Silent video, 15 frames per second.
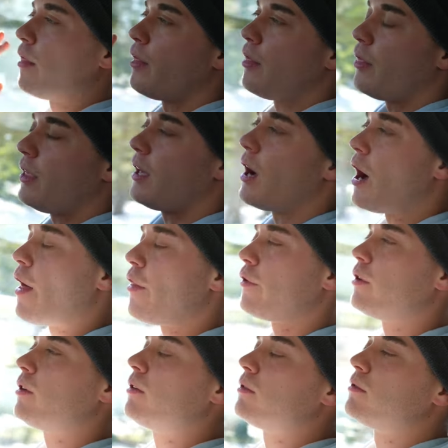the
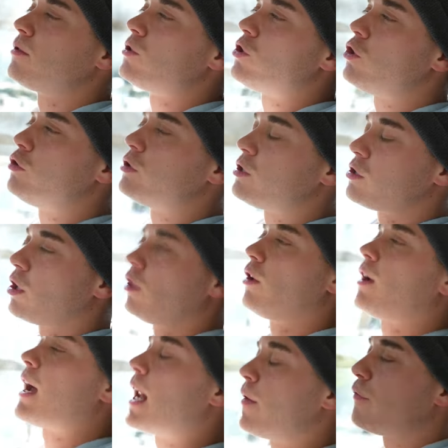other chooses to
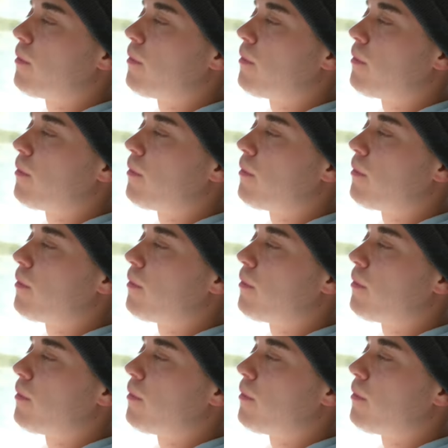look at it